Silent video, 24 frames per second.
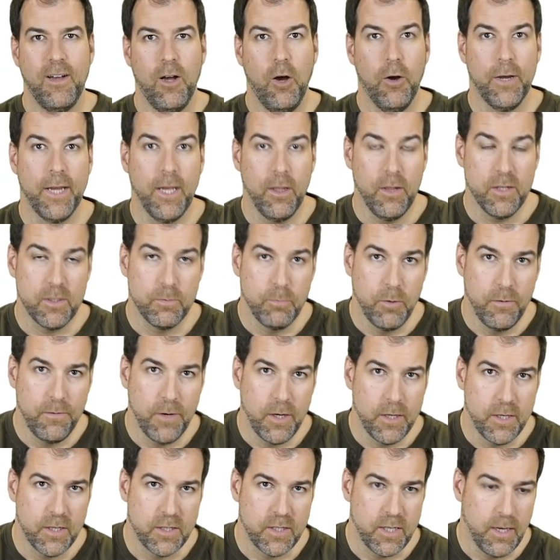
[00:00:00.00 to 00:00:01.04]
Okay, let's move
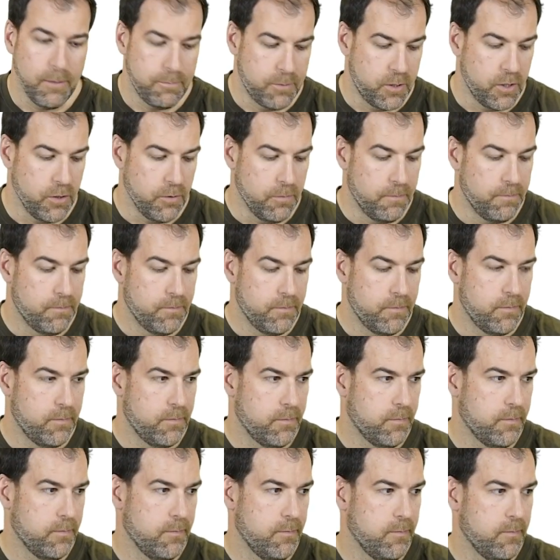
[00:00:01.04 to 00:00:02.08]
on to step two.
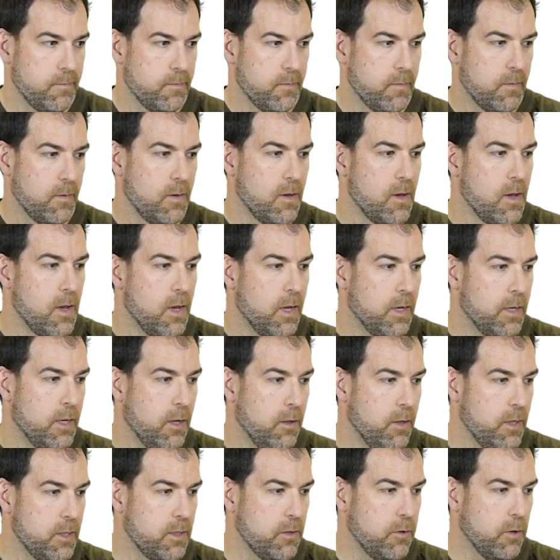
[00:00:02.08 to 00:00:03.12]
Now
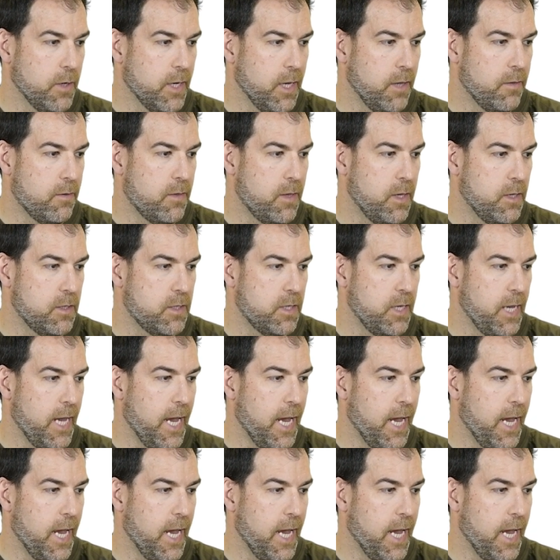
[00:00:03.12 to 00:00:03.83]
let's look at this